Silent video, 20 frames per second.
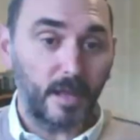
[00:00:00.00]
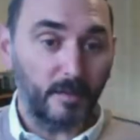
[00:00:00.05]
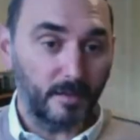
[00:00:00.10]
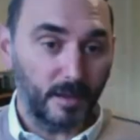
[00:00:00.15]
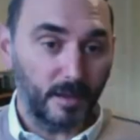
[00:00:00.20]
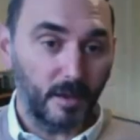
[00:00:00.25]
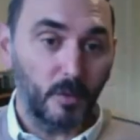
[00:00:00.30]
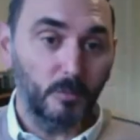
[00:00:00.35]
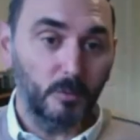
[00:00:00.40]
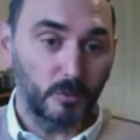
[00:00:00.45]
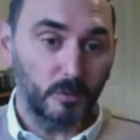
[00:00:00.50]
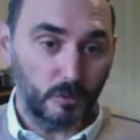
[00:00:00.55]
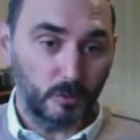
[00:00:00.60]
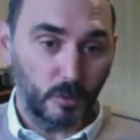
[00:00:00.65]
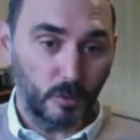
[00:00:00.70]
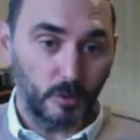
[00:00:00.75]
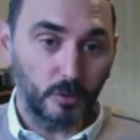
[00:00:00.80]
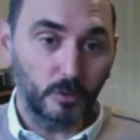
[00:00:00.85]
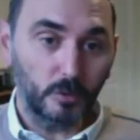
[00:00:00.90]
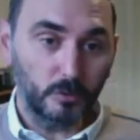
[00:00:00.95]
think Humza's done a
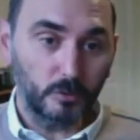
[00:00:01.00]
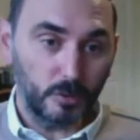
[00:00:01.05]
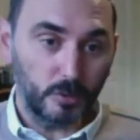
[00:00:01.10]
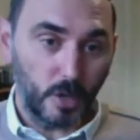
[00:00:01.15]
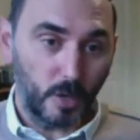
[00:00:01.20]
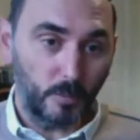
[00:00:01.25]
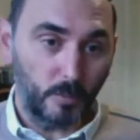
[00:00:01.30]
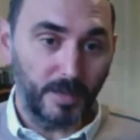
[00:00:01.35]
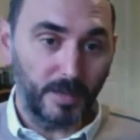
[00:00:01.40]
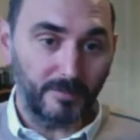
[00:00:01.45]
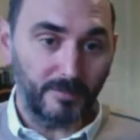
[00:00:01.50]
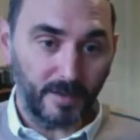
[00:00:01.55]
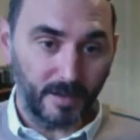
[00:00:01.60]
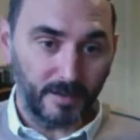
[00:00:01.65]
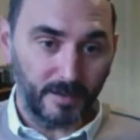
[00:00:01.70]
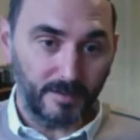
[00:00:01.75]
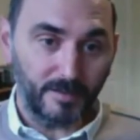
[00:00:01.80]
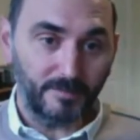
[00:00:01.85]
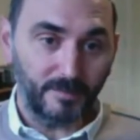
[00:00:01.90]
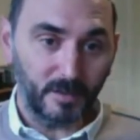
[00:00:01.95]
good job in very
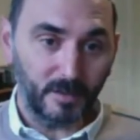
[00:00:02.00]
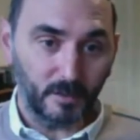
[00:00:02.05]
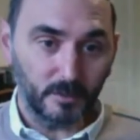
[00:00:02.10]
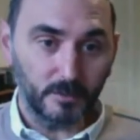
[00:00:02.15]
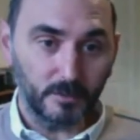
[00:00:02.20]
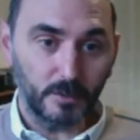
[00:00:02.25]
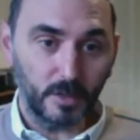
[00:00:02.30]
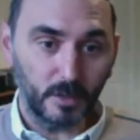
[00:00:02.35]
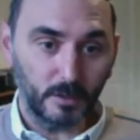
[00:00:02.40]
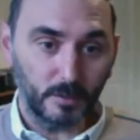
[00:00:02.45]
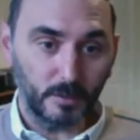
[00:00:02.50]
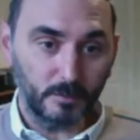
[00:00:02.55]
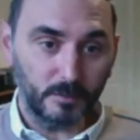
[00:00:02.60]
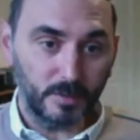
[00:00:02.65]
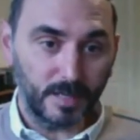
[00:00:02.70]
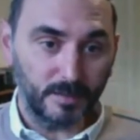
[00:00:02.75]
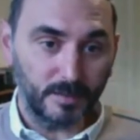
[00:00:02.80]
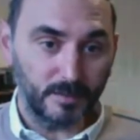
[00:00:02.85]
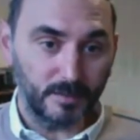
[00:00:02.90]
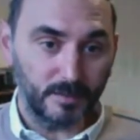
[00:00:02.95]
difficult
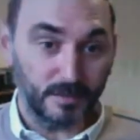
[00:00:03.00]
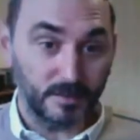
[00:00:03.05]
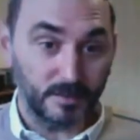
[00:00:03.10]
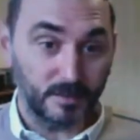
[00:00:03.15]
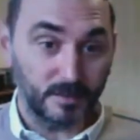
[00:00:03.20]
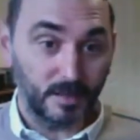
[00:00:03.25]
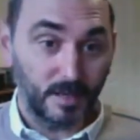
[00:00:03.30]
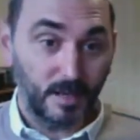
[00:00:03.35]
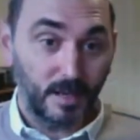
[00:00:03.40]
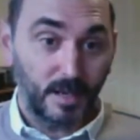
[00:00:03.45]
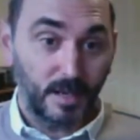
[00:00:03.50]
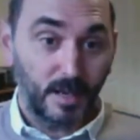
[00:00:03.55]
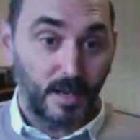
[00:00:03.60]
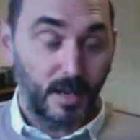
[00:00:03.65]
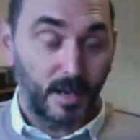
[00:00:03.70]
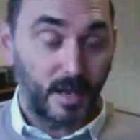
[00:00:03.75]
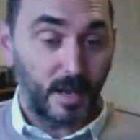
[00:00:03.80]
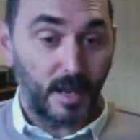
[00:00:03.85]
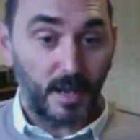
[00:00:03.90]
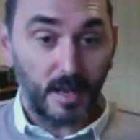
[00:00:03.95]
circumstances.
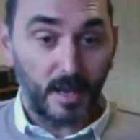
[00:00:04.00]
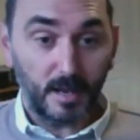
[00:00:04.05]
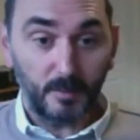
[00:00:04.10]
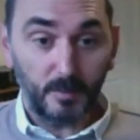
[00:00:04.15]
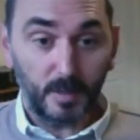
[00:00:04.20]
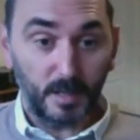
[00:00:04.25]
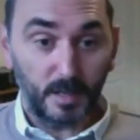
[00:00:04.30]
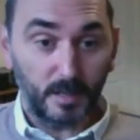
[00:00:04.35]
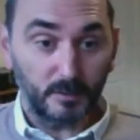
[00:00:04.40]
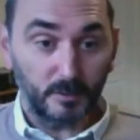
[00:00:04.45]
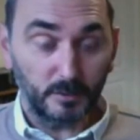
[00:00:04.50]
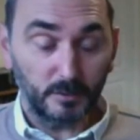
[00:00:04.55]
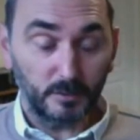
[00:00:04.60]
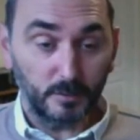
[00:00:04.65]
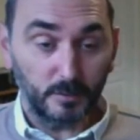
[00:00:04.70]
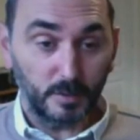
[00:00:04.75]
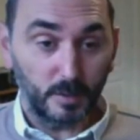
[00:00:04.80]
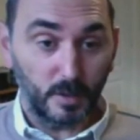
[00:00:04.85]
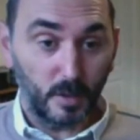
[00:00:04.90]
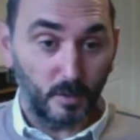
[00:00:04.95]
I just,
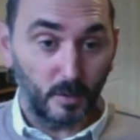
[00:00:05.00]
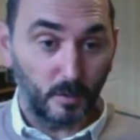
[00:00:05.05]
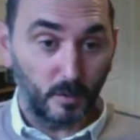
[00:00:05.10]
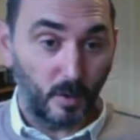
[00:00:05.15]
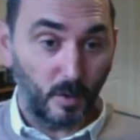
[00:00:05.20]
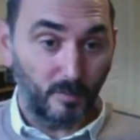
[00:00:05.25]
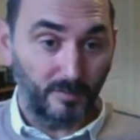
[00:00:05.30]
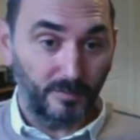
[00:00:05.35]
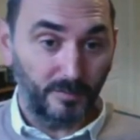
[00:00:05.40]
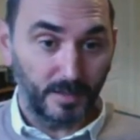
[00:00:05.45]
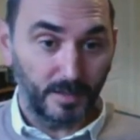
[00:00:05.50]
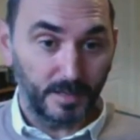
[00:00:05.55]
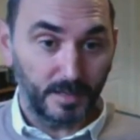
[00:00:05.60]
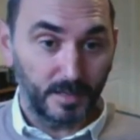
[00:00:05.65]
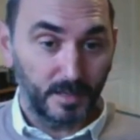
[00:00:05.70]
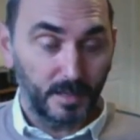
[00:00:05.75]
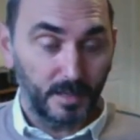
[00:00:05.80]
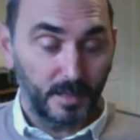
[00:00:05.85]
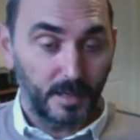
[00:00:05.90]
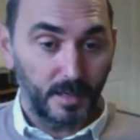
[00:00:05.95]
you know, hopefully
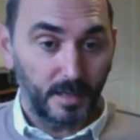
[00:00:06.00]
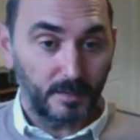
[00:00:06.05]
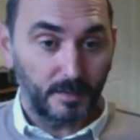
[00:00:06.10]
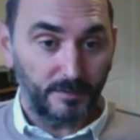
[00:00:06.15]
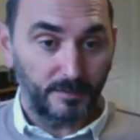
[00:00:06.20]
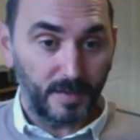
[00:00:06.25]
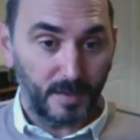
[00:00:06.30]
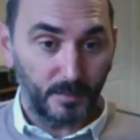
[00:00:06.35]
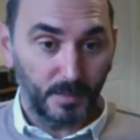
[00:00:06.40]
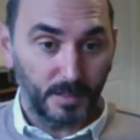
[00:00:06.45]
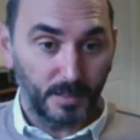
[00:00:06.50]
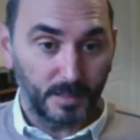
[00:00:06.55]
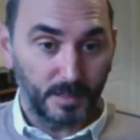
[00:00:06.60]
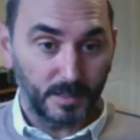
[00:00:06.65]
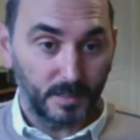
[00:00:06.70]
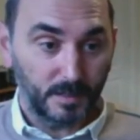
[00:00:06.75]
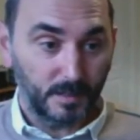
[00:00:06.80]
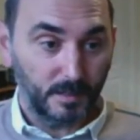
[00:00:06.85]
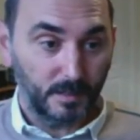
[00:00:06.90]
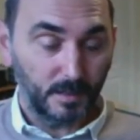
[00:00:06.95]
his family
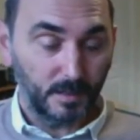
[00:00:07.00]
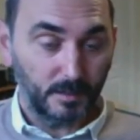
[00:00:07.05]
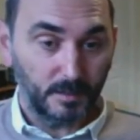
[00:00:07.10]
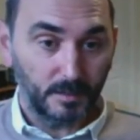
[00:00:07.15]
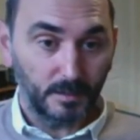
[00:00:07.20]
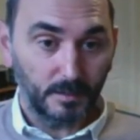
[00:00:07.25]
can